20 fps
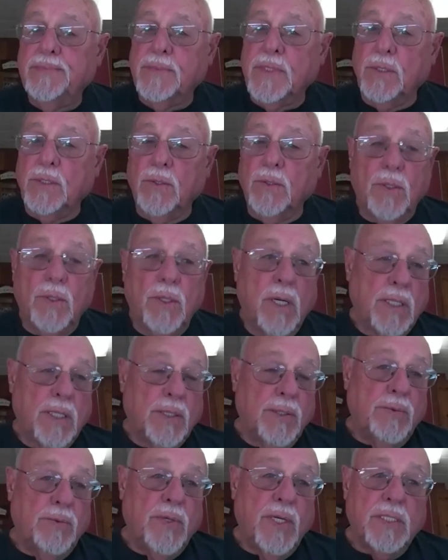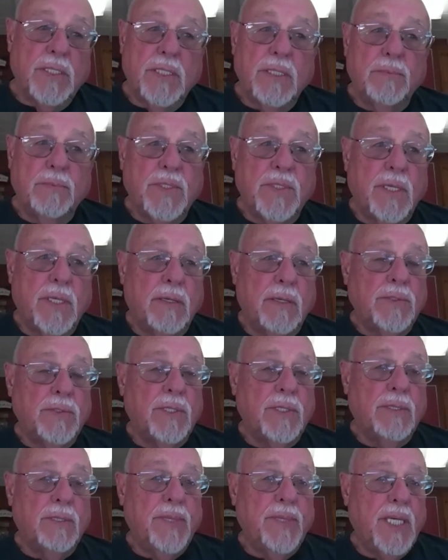They no longer trust themselves
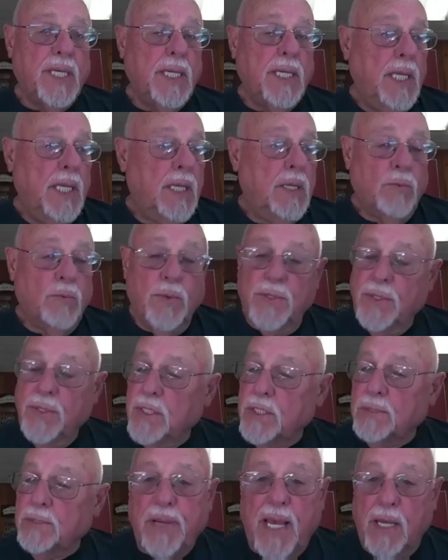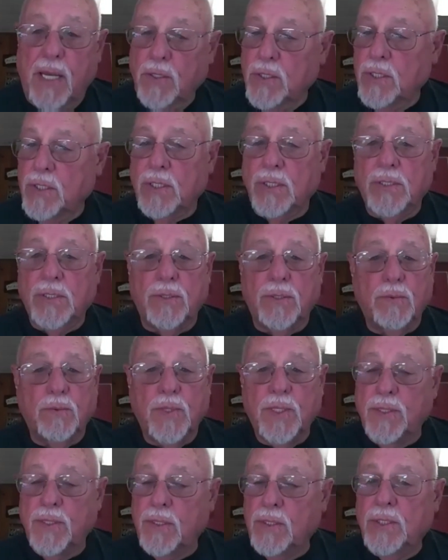to be with their spouses or
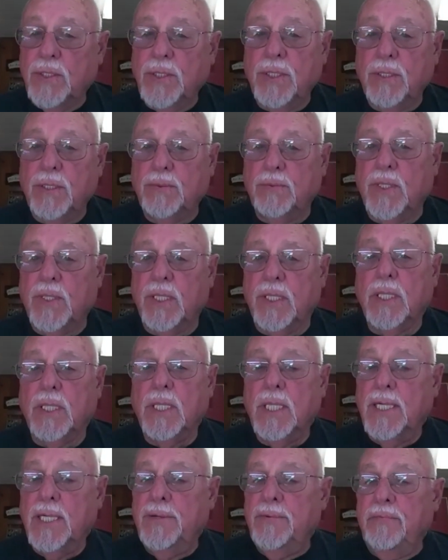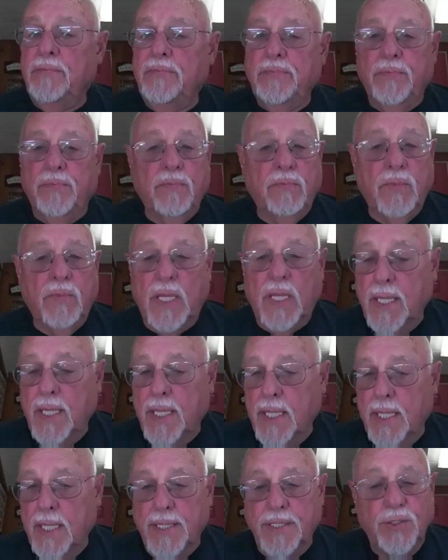with their children,
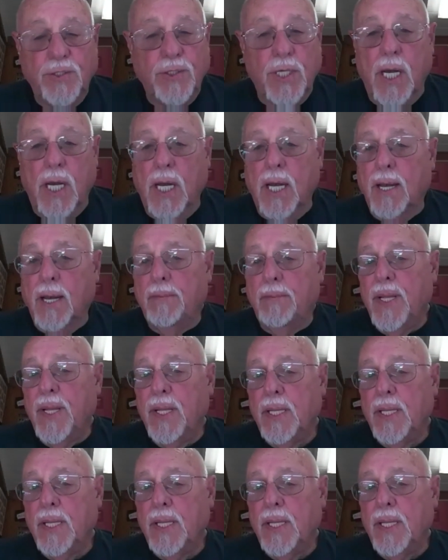in a job,